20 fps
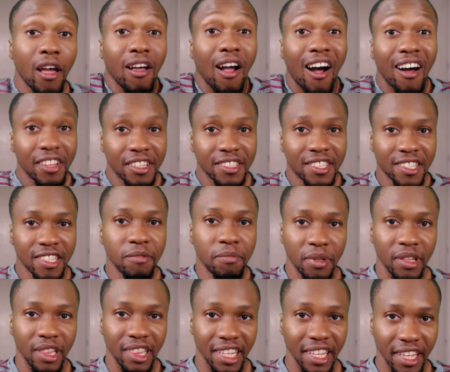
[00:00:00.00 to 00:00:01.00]
honestly
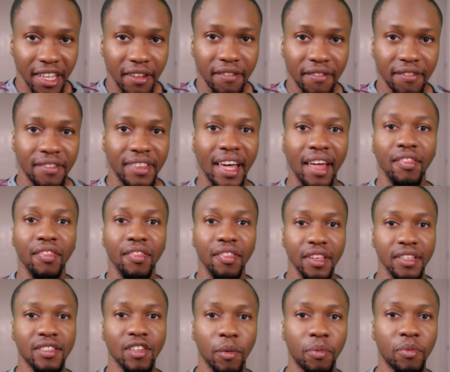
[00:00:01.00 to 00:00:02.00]
believe that
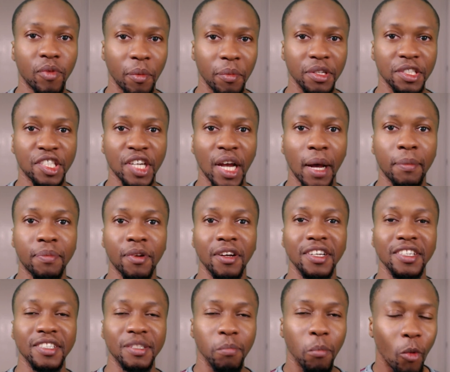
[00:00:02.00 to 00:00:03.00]
this upcoming chapter
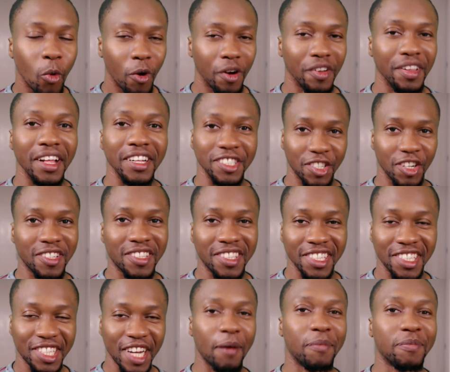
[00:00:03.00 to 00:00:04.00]
is more than just a
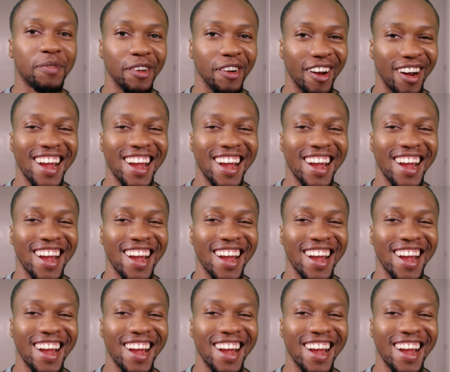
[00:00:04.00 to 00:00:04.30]
chapter.